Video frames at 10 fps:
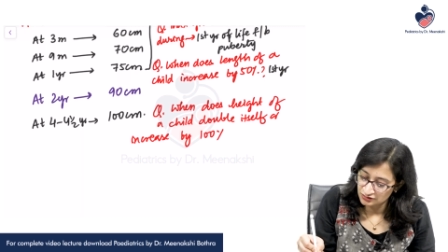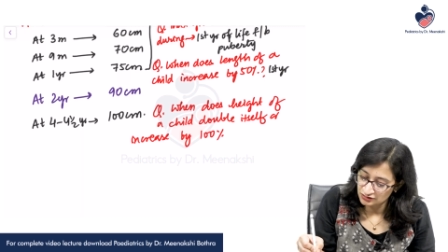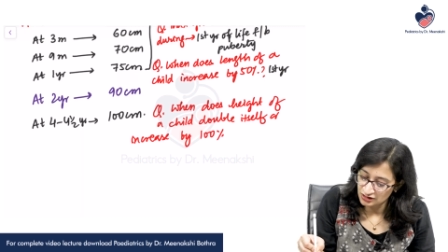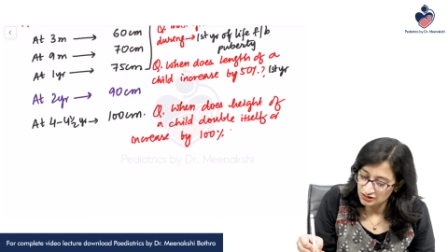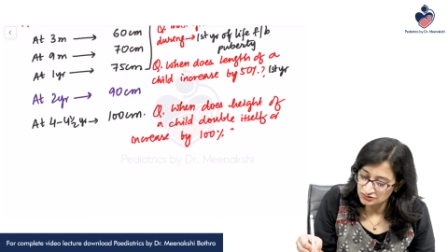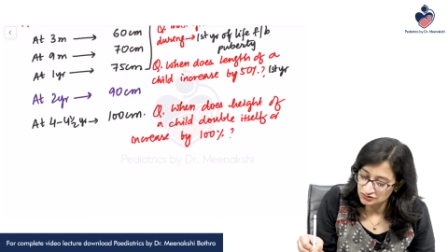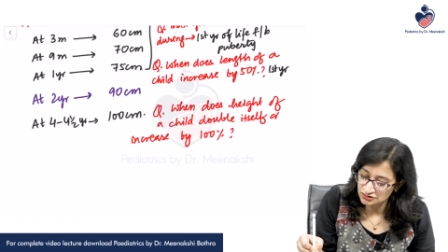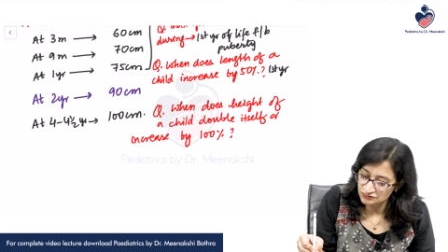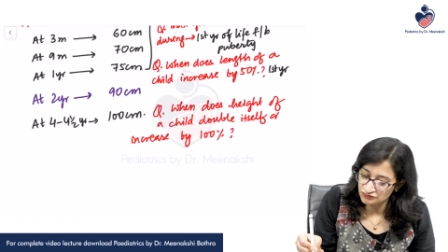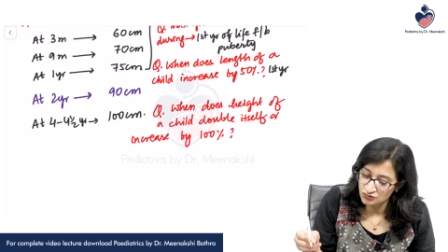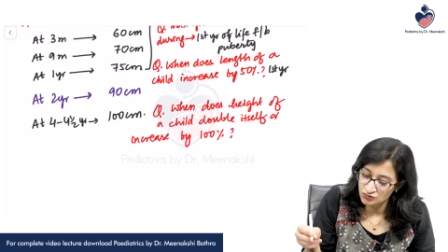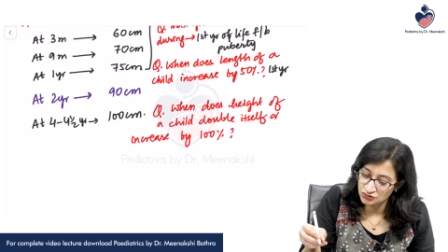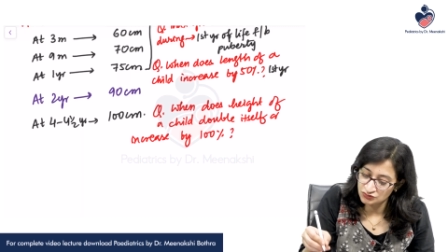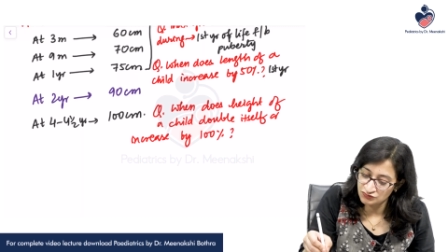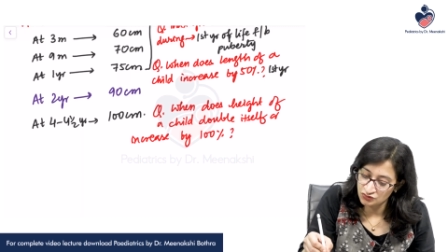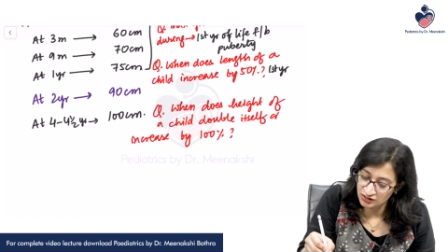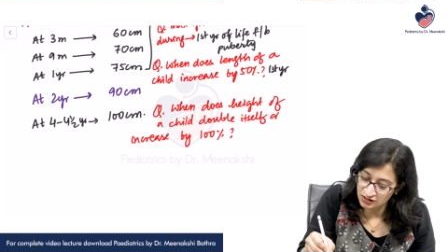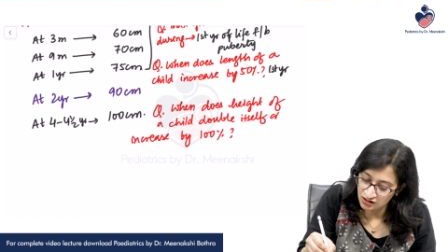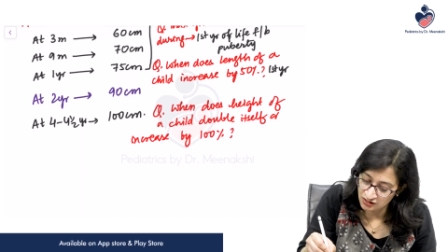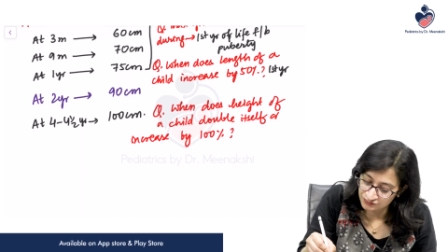The answer is 4 to 4 and a
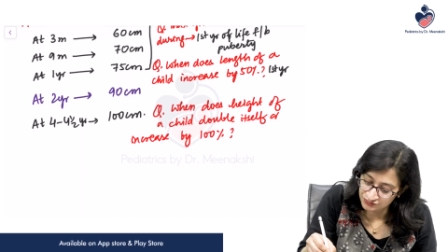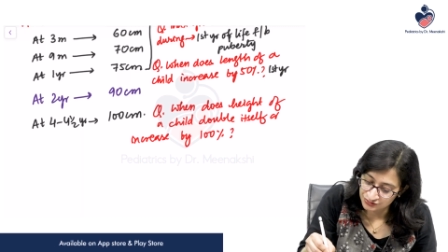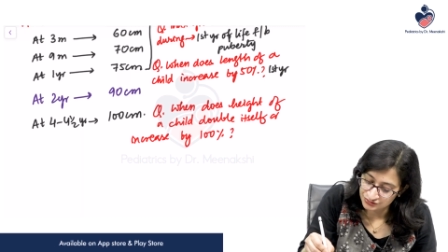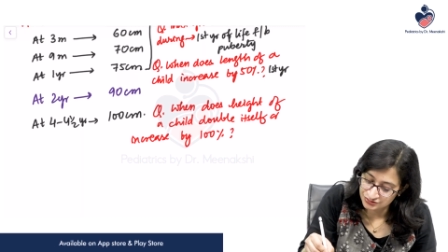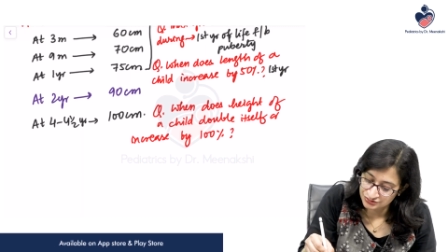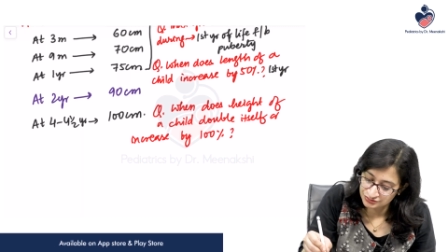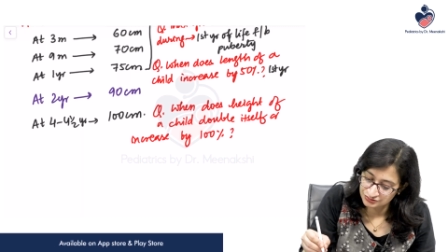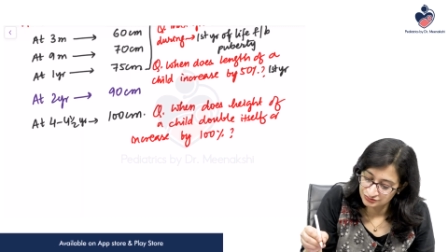half years.